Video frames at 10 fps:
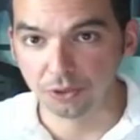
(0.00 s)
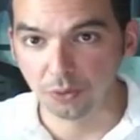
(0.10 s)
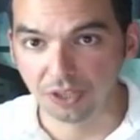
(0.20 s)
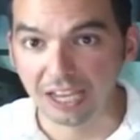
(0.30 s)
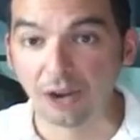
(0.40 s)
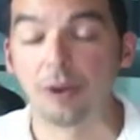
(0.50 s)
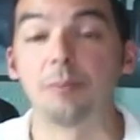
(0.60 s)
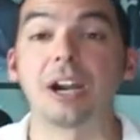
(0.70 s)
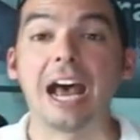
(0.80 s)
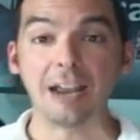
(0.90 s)
to do it that way,
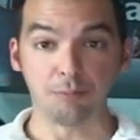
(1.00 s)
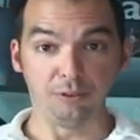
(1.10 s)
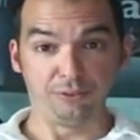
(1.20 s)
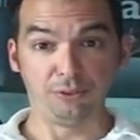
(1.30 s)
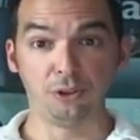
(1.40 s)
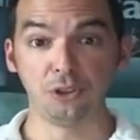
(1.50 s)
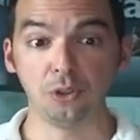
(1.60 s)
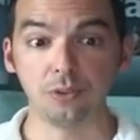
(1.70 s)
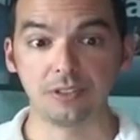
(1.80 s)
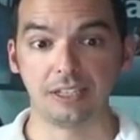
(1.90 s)
but I prefer
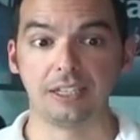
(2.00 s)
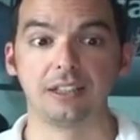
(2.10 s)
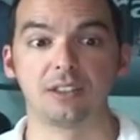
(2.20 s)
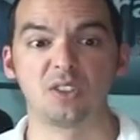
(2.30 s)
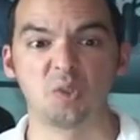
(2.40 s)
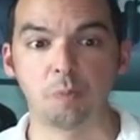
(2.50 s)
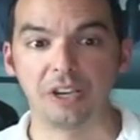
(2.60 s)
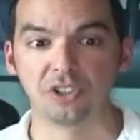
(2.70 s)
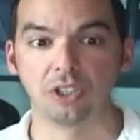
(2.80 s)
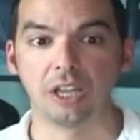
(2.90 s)
using the
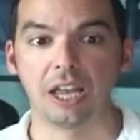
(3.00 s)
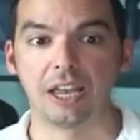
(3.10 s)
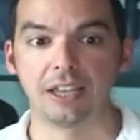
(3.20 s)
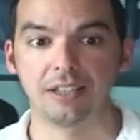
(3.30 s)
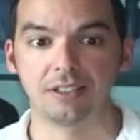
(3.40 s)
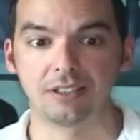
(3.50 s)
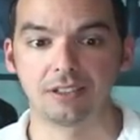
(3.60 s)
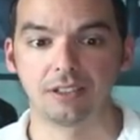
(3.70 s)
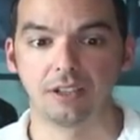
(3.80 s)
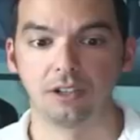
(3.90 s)

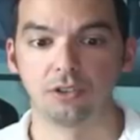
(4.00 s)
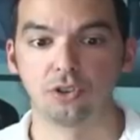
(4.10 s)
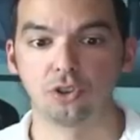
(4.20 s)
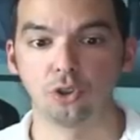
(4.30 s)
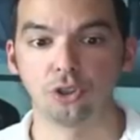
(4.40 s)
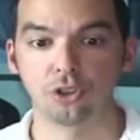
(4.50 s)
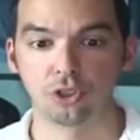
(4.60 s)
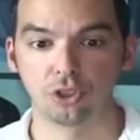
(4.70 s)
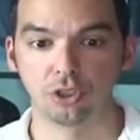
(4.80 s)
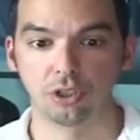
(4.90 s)
specialized
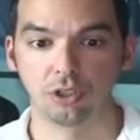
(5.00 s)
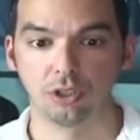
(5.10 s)
search